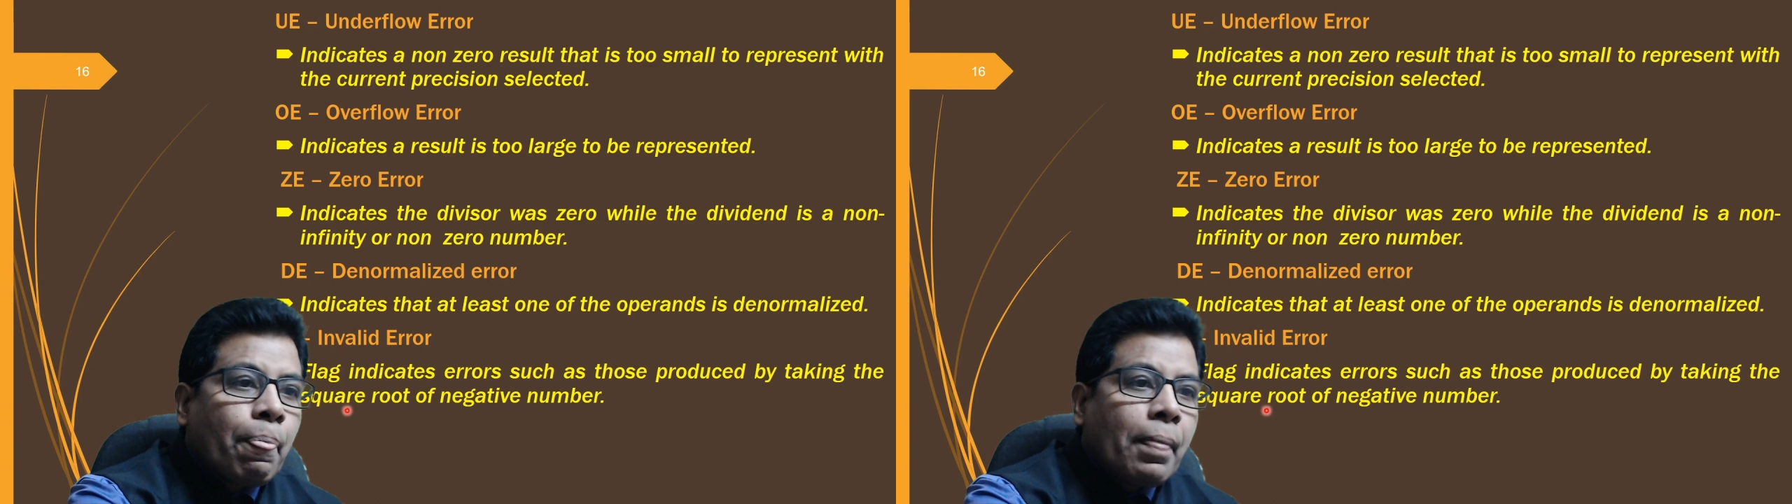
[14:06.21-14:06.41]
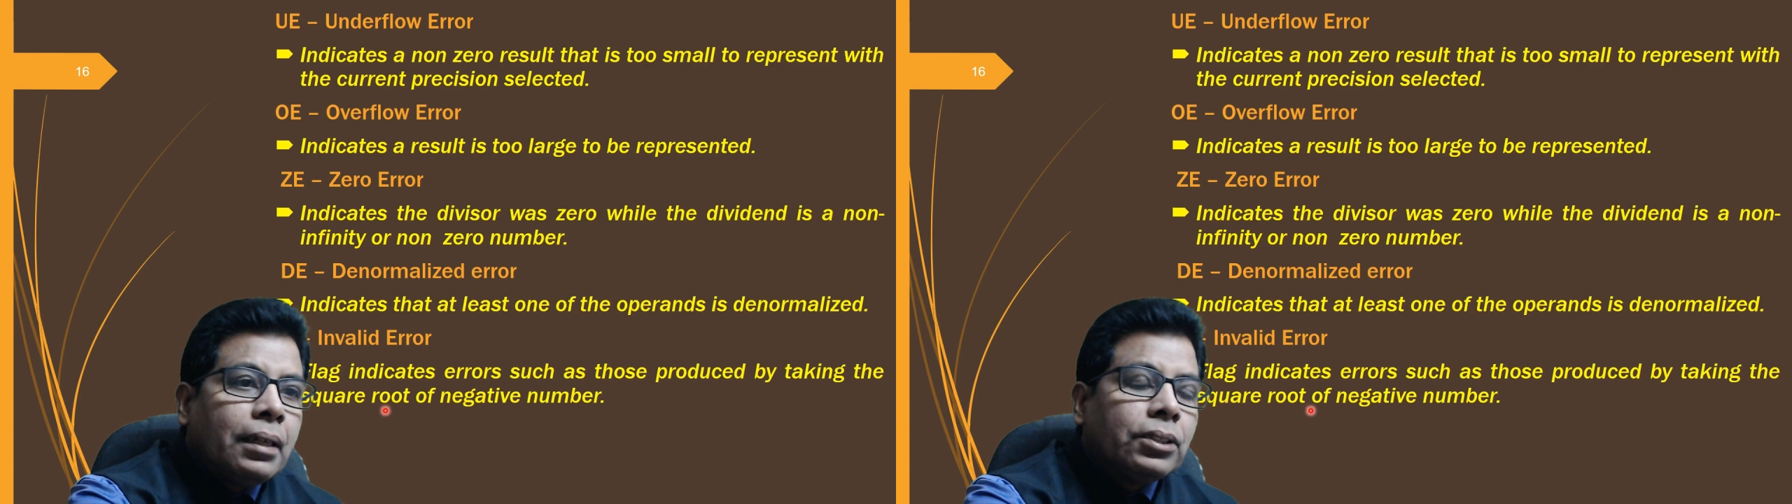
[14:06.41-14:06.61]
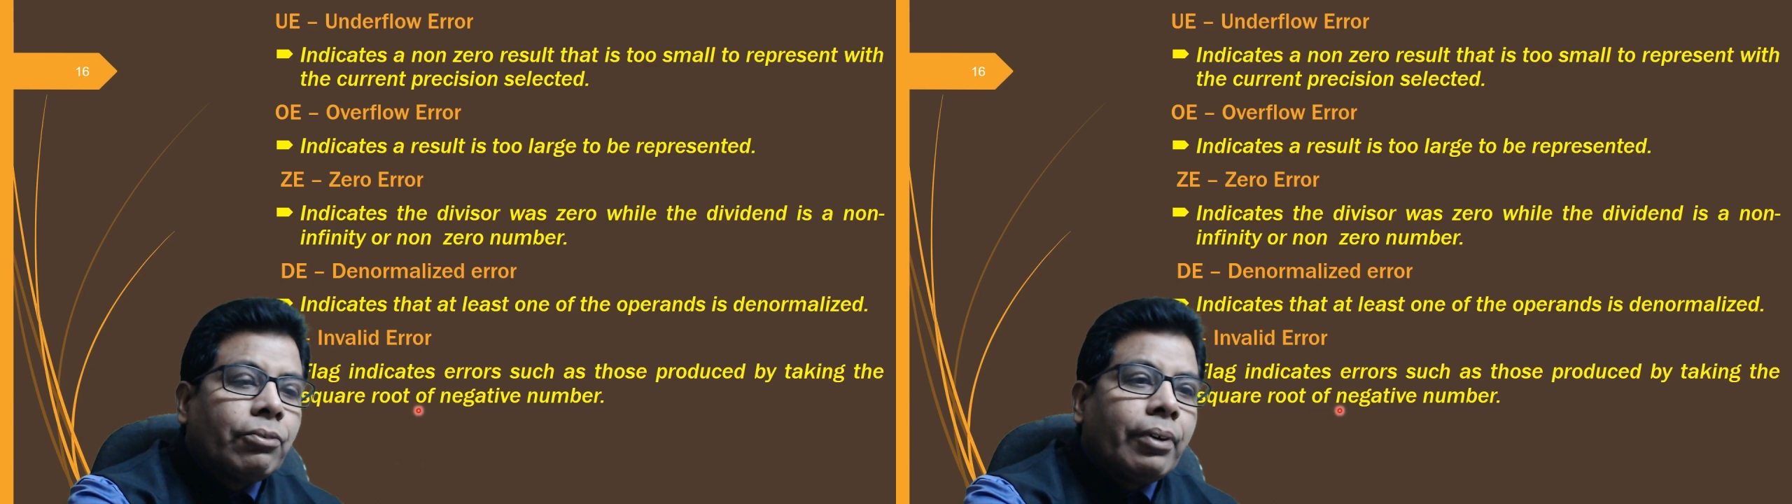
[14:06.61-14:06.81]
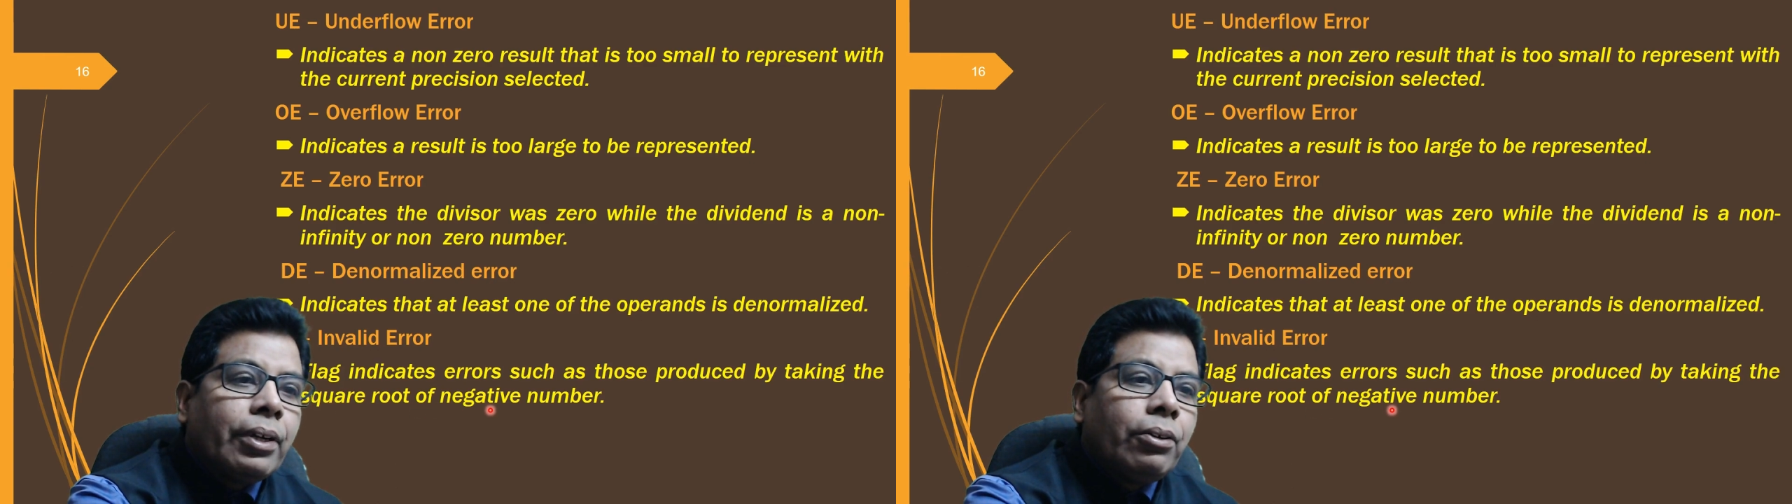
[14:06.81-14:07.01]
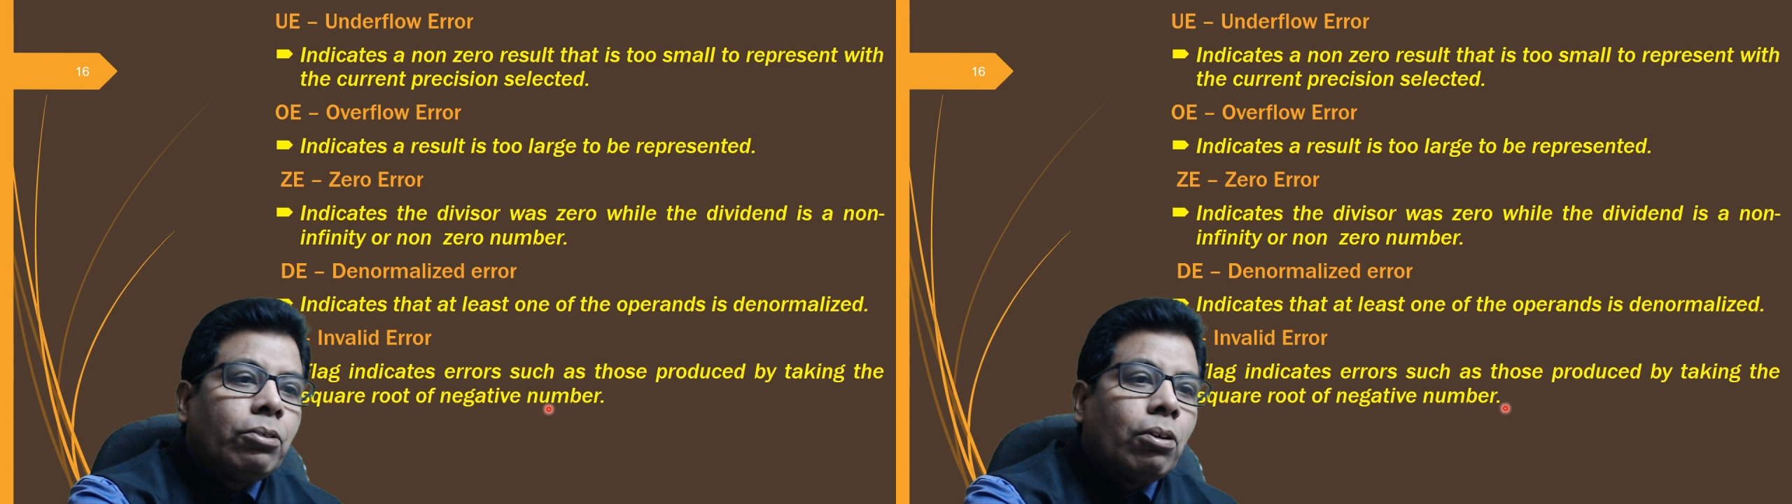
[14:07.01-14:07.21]
square
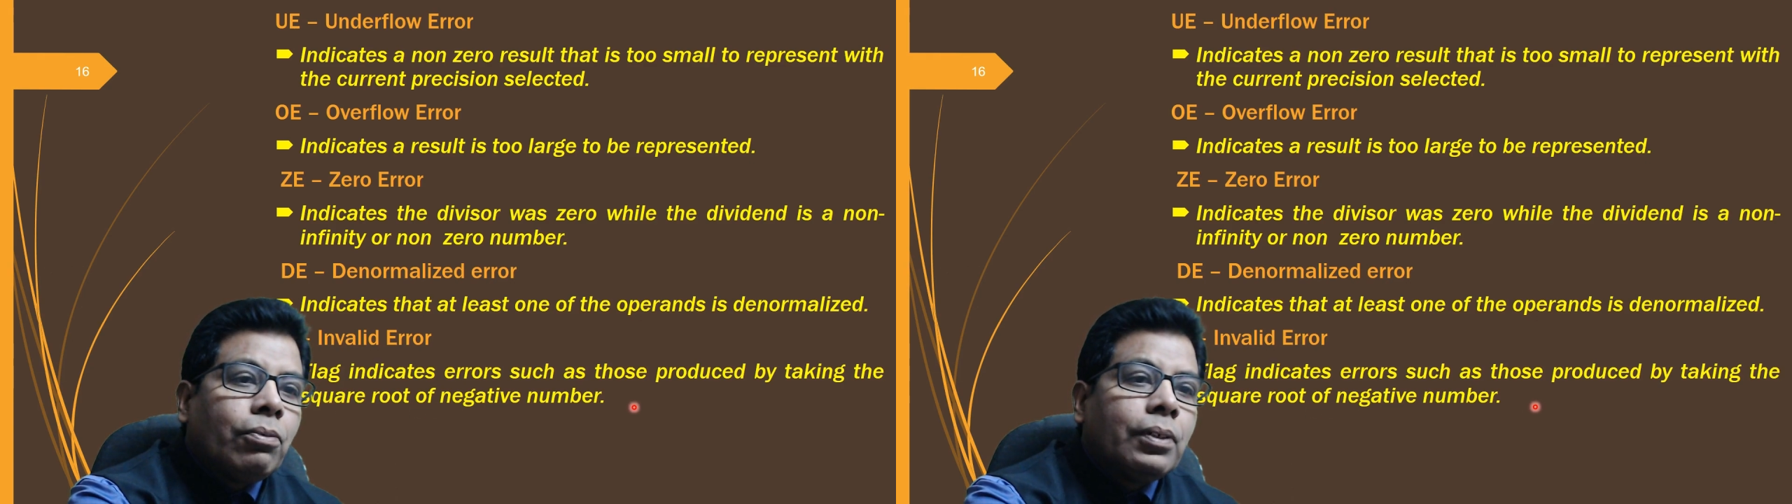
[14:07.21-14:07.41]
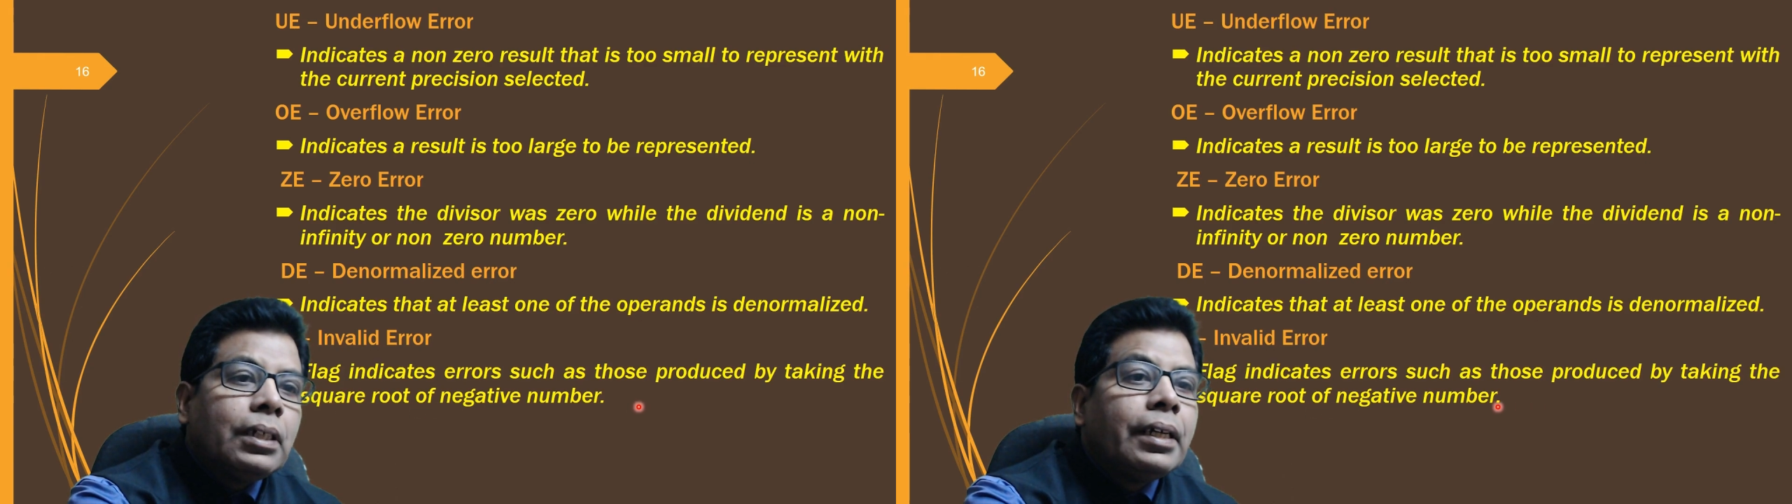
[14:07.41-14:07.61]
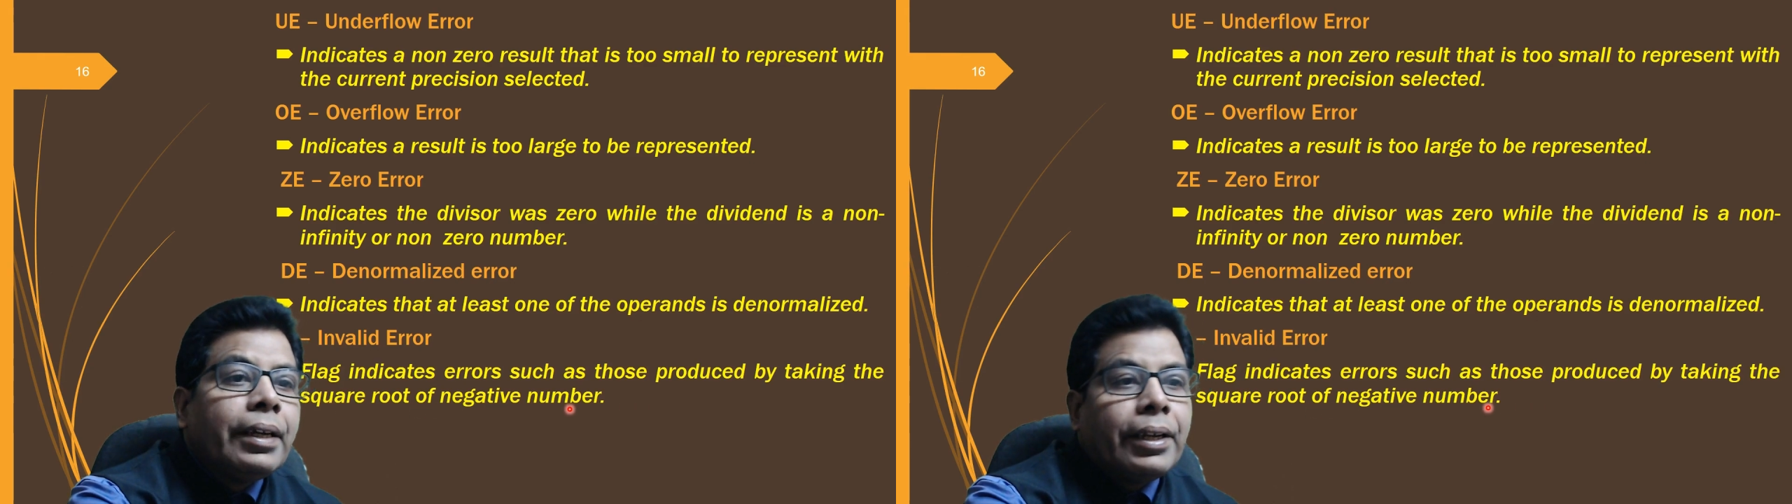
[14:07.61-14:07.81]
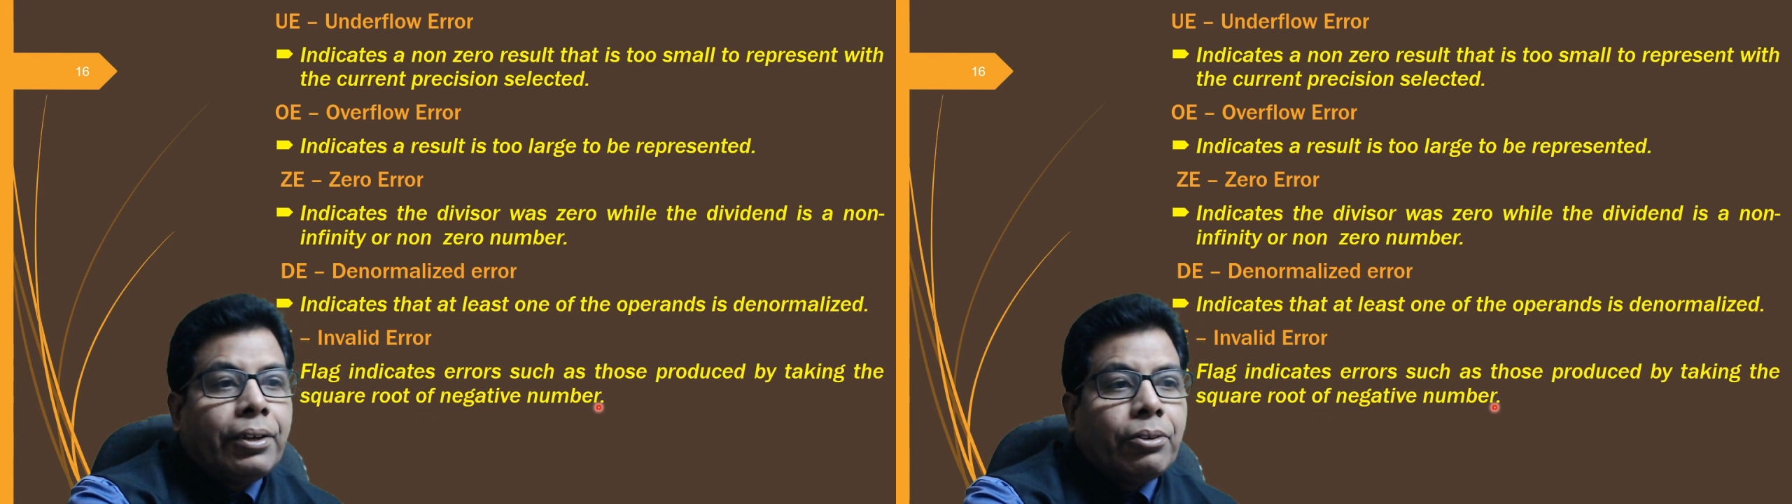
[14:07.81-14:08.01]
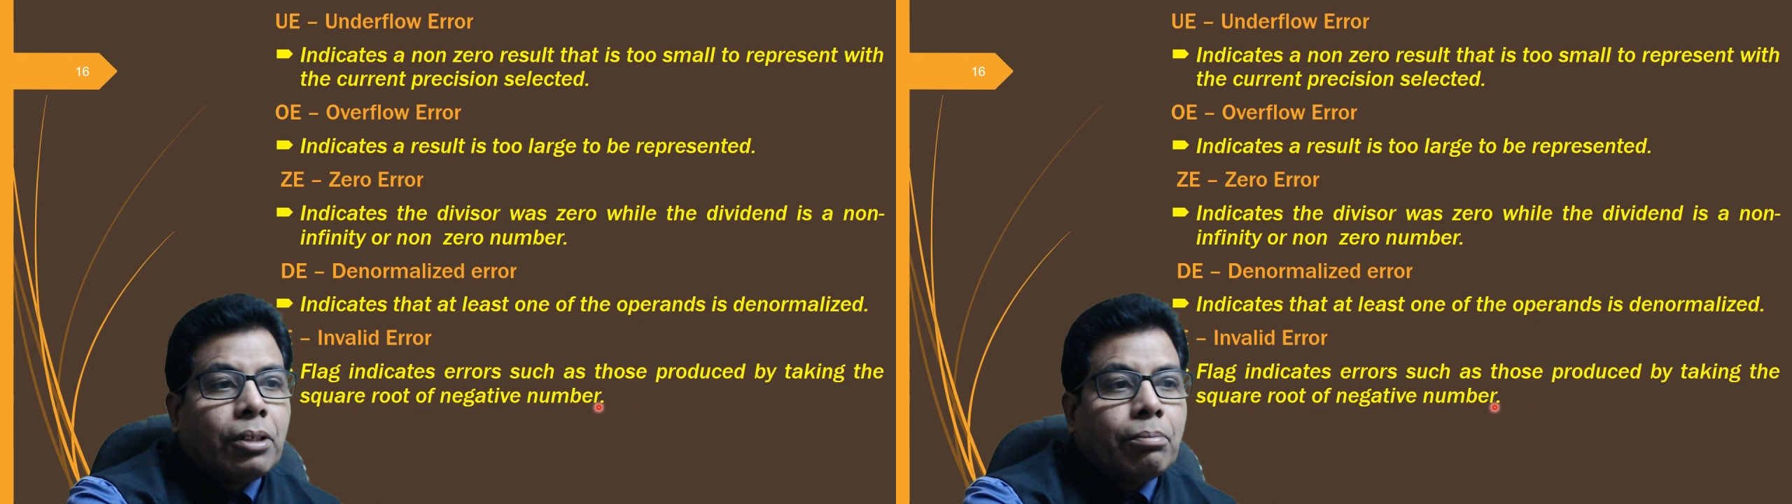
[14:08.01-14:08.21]
root of a negative
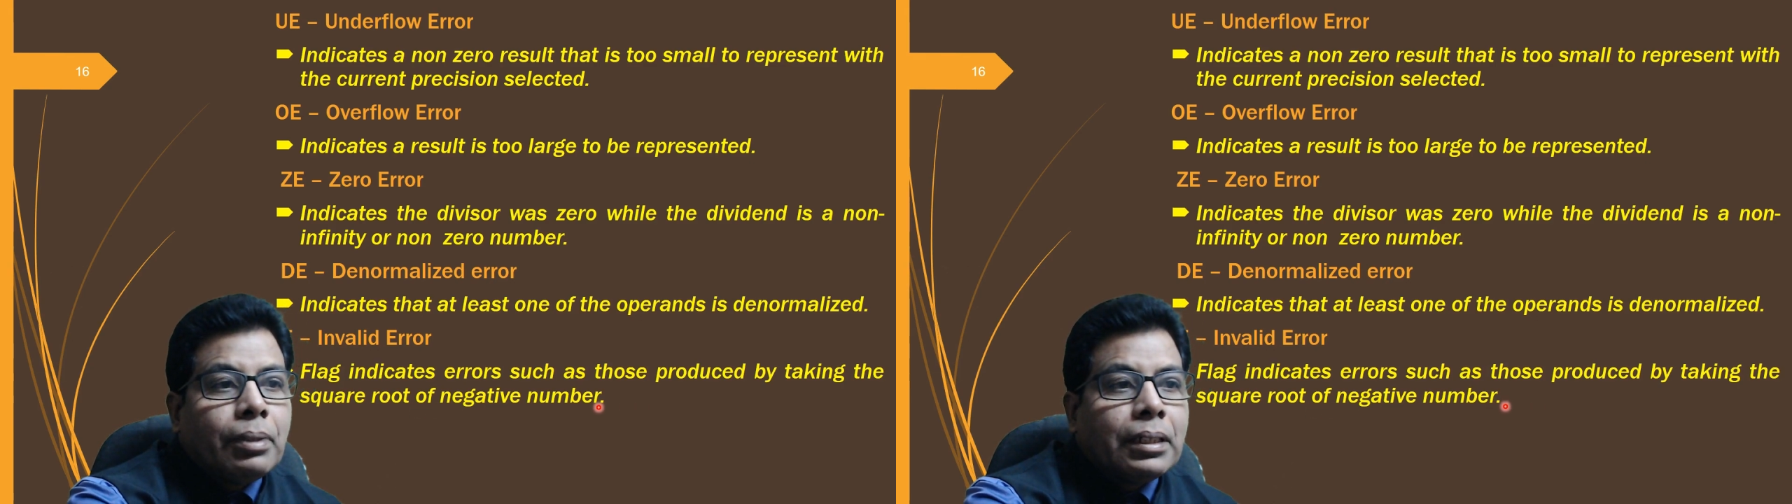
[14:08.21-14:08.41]
number.